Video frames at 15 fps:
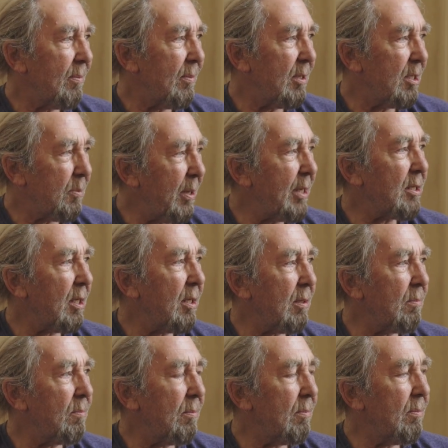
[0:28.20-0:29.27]
especially
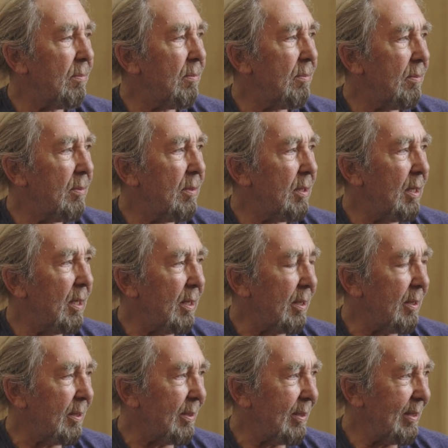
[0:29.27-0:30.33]

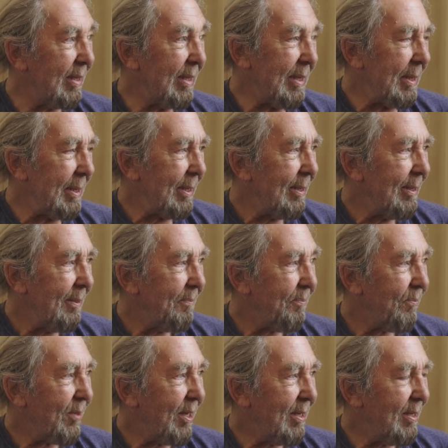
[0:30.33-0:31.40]
uh,
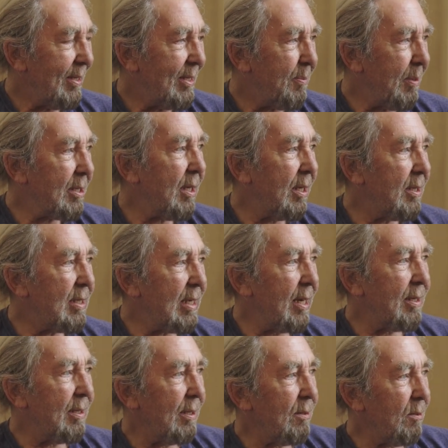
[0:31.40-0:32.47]
especially in
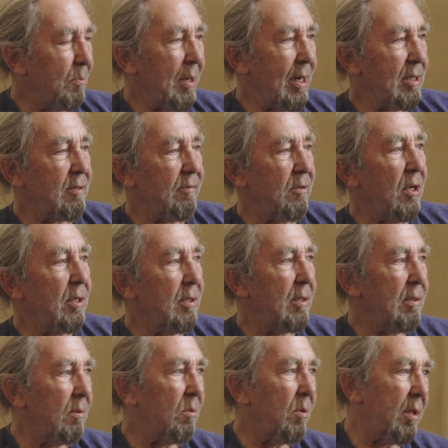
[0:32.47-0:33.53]
certain little parts of
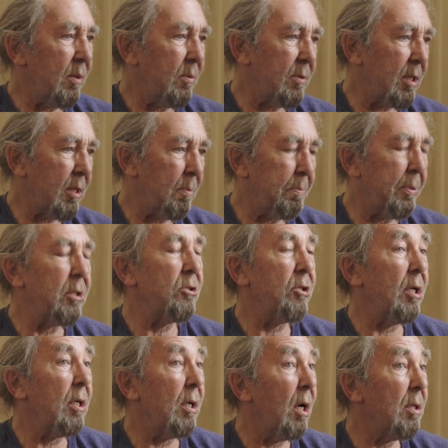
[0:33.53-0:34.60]
London where there was a
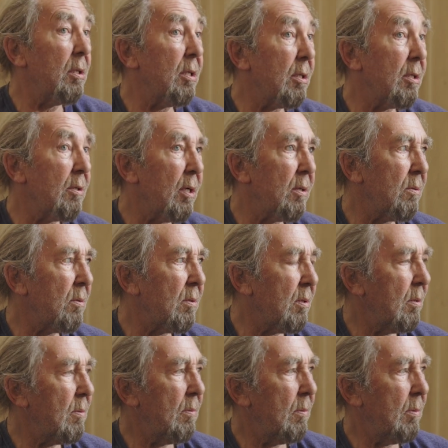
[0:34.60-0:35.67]
burgeoning
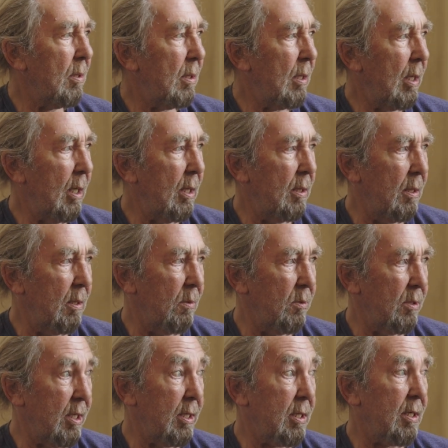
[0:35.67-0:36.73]
underground, and there
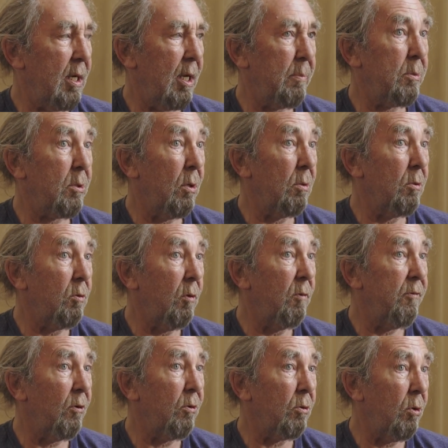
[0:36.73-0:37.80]
was this club called
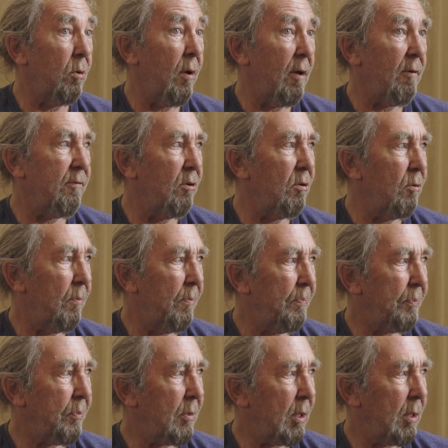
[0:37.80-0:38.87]
UFO,
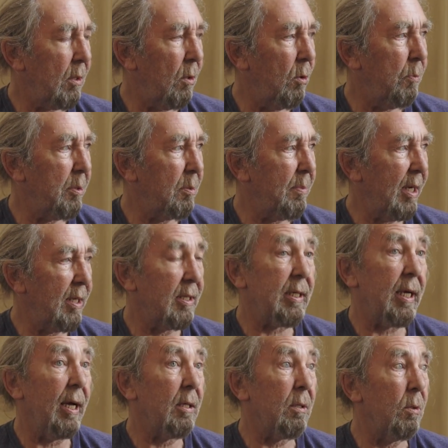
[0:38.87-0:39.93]
opened by this
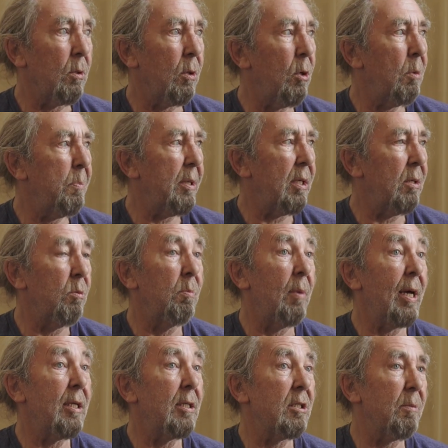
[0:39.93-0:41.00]
guy called Hoppy, who
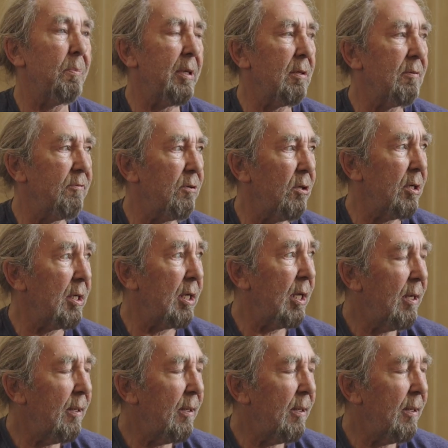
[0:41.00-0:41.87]
managed the Pink Floyd,